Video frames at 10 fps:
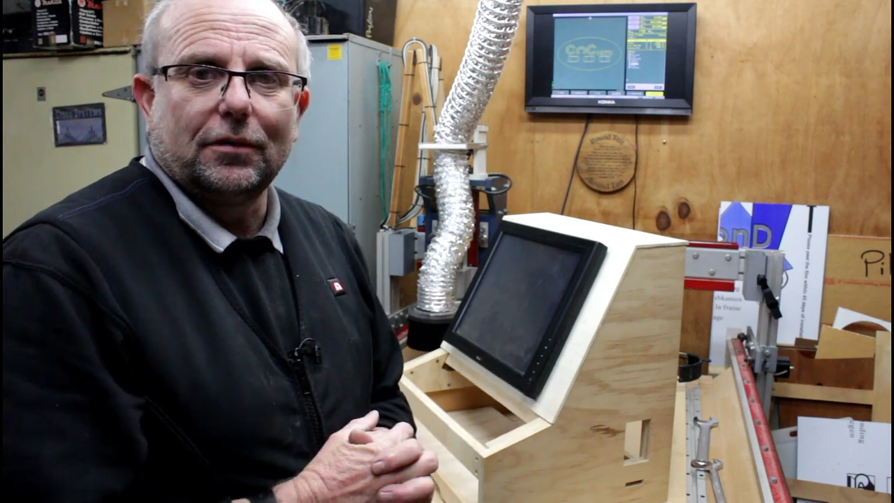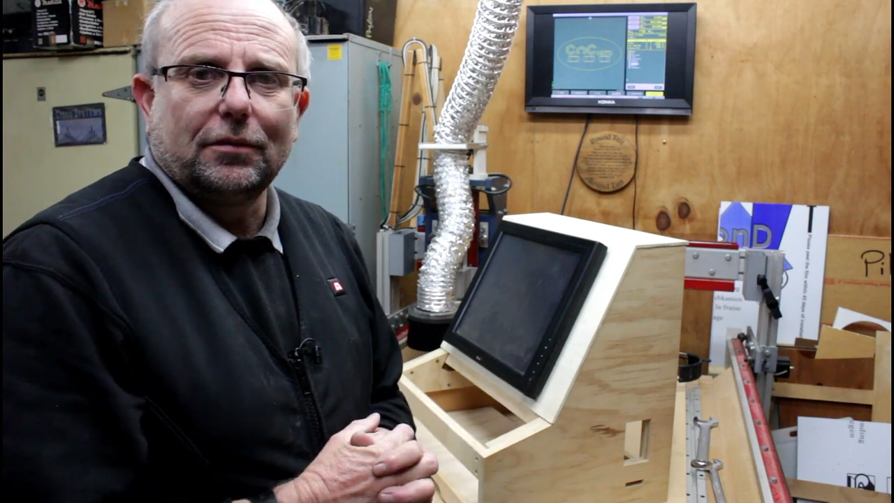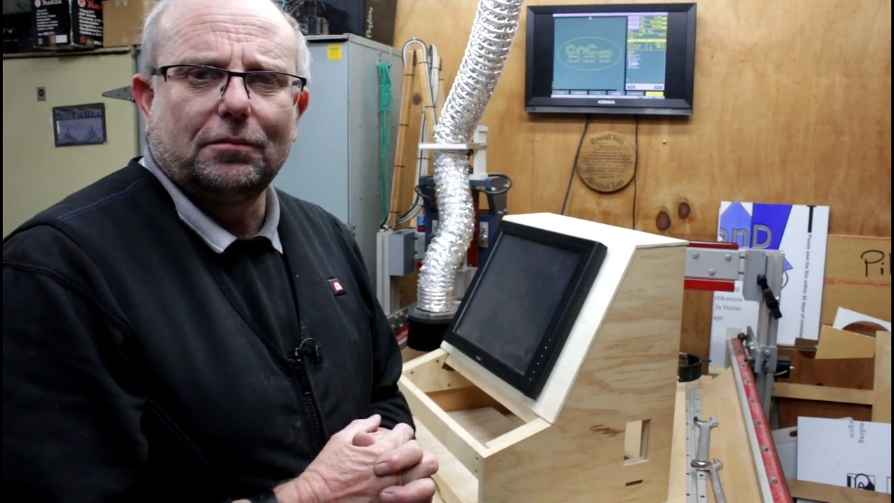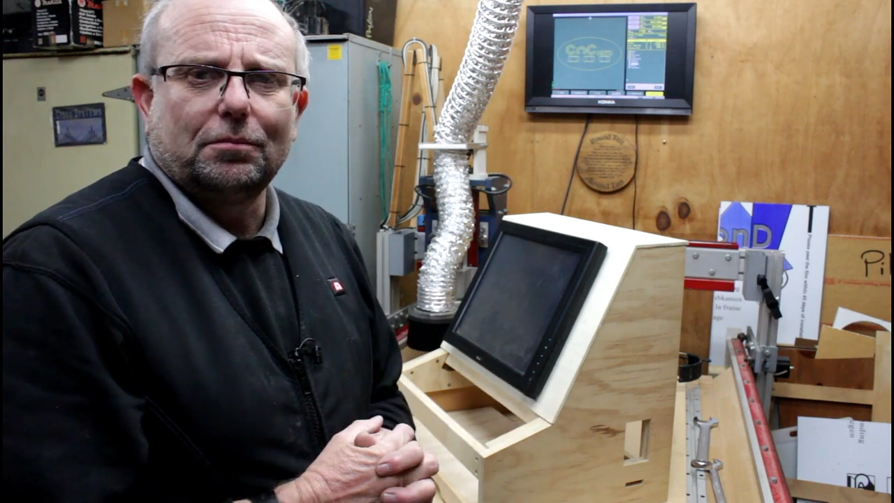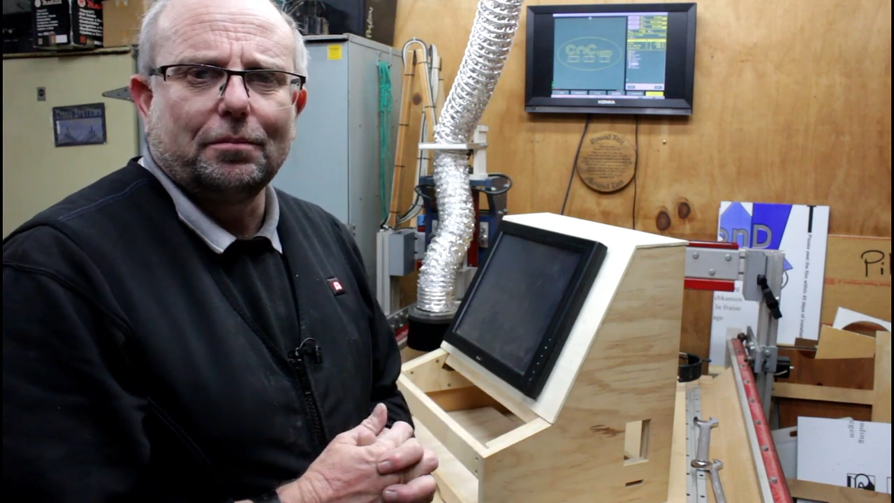It
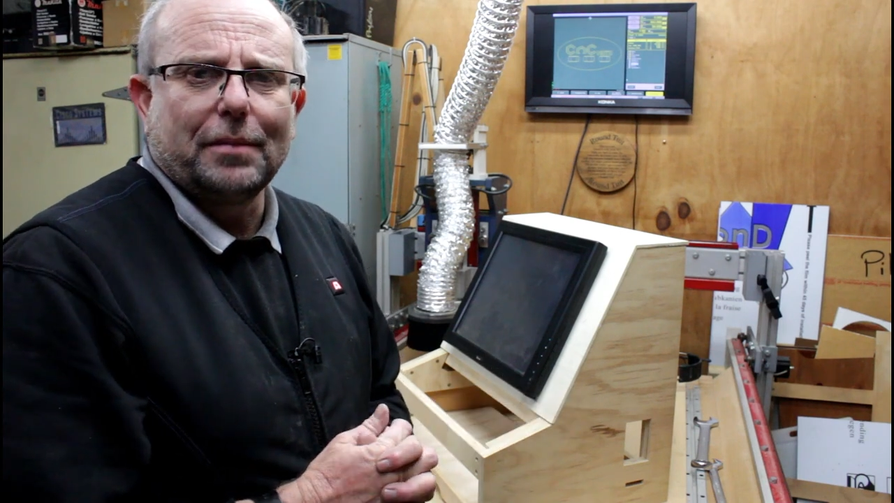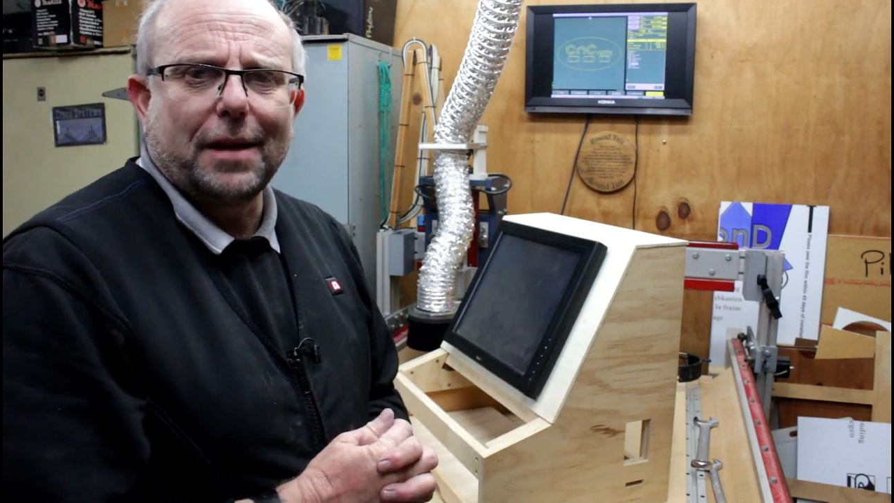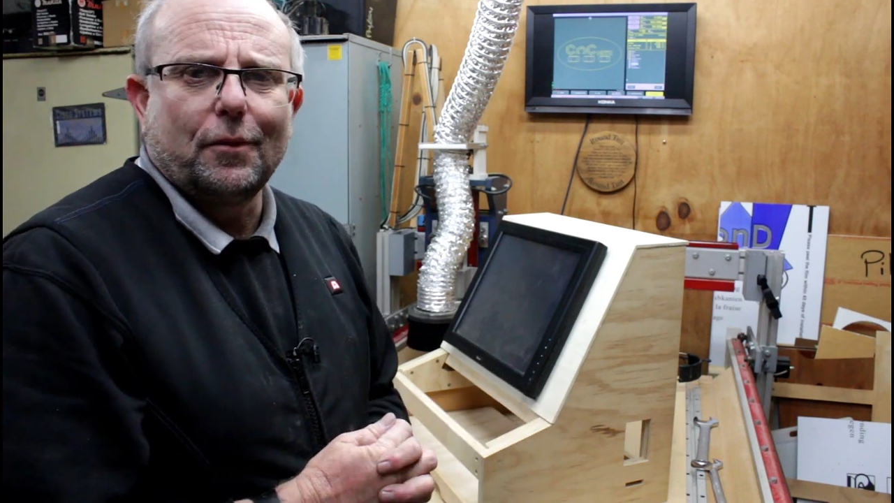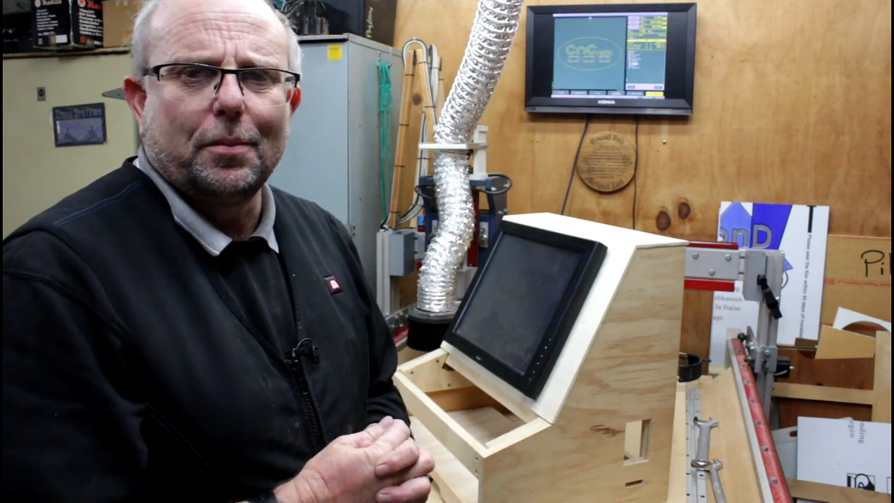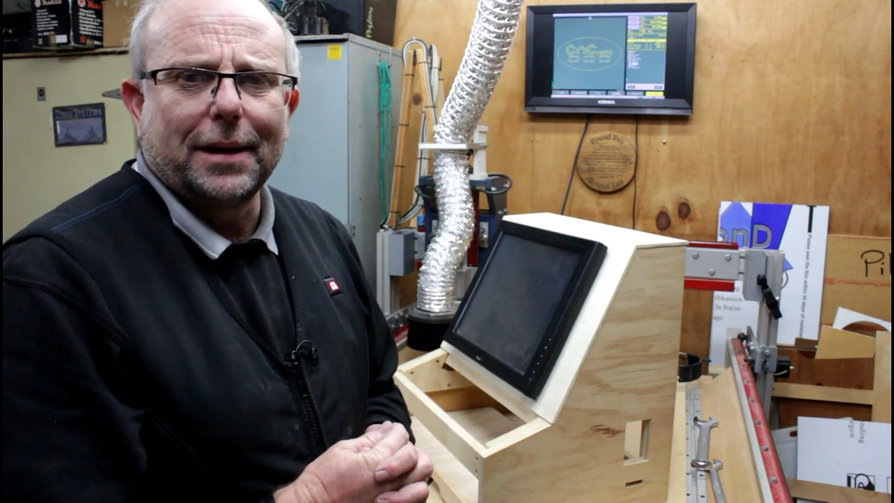may
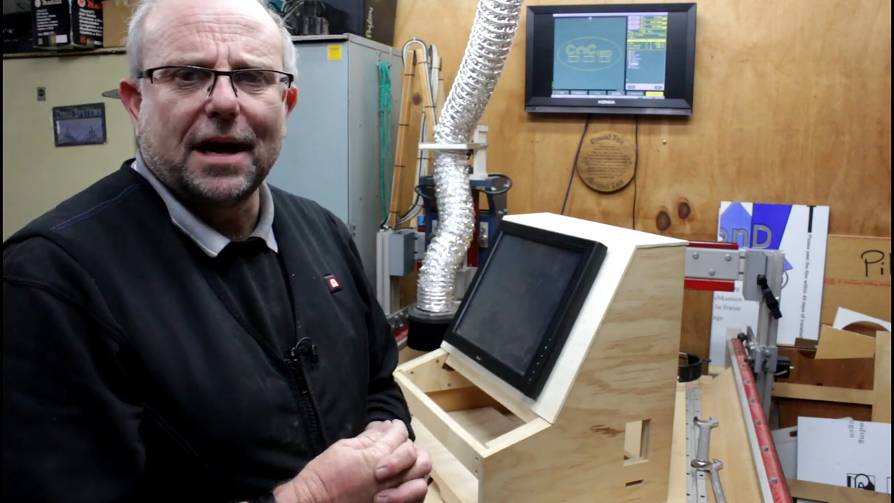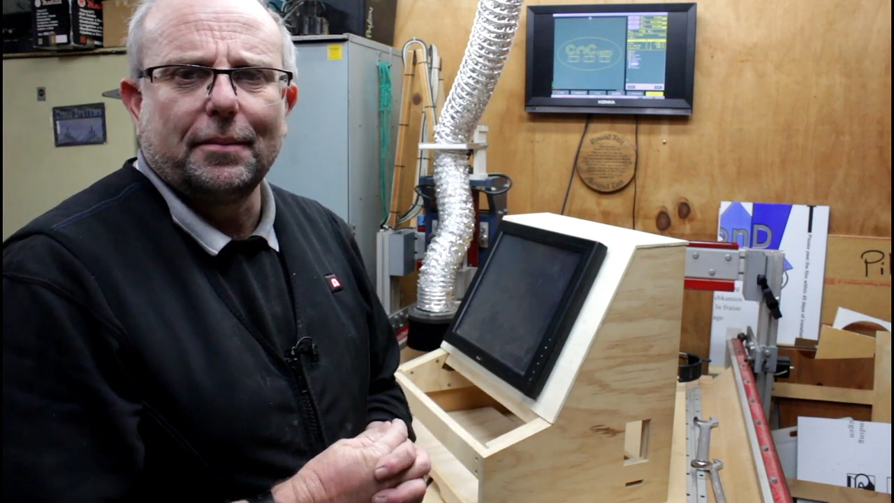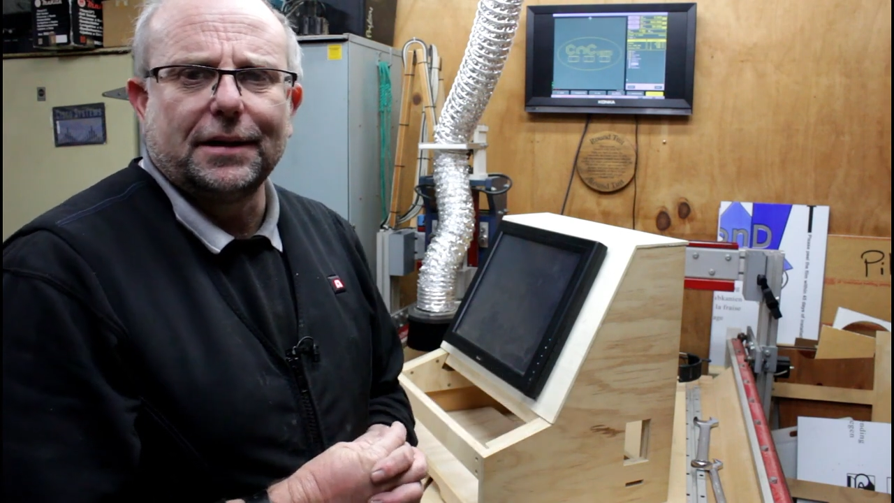well become a